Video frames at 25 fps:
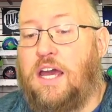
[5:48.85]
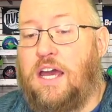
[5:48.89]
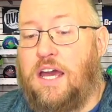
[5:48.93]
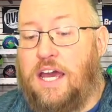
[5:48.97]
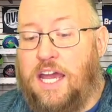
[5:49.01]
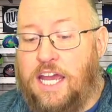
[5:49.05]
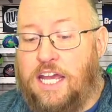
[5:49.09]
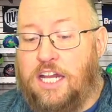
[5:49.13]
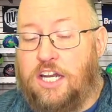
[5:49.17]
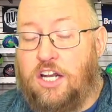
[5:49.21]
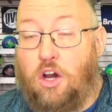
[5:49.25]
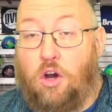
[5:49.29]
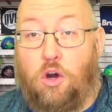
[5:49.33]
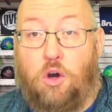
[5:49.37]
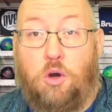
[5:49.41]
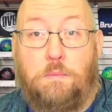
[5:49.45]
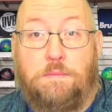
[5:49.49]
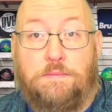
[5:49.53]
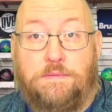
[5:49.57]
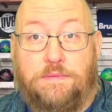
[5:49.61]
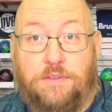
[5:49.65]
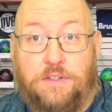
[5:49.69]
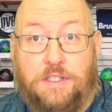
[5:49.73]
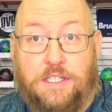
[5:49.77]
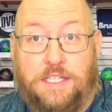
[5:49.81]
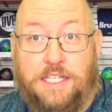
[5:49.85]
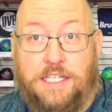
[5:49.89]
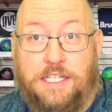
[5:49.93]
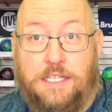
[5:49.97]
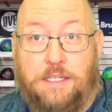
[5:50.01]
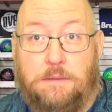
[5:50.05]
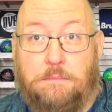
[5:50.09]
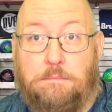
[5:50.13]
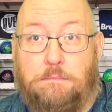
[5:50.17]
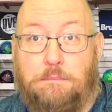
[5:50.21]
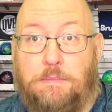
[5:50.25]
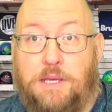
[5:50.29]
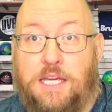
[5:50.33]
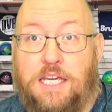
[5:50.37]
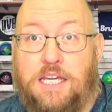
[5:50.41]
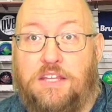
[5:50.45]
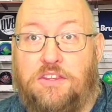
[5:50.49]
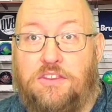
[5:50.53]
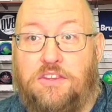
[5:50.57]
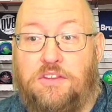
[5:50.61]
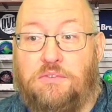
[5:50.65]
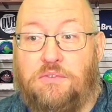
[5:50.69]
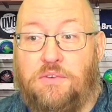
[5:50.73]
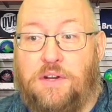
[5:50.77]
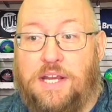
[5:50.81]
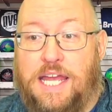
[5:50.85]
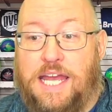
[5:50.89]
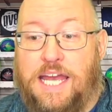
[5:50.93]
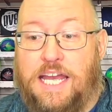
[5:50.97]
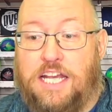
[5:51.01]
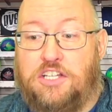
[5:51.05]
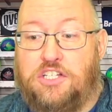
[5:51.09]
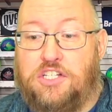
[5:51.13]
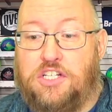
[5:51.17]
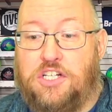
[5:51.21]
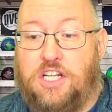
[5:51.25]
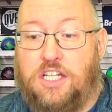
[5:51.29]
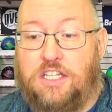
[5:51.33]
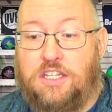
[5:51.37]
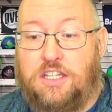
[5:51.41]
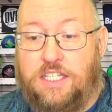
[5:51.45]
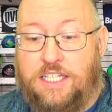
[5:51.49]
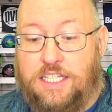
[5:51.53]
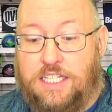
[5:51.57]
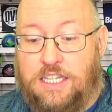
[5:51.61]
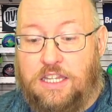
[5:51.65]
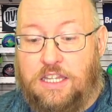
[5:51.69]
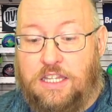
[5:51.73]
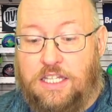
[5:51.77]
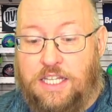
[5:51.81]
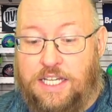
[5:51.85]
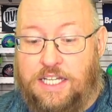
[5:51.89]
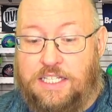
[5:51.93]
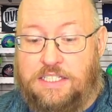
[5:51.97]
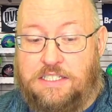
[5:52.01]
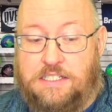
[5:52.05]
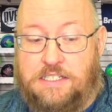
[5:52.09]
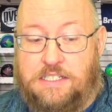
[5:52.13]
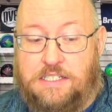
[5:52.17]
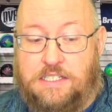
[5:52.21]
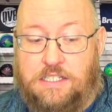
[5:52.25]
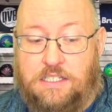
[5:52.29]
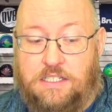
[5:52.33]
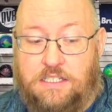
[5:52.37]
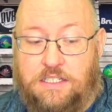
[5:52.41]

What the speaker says: and hopefully make the reaction a little less,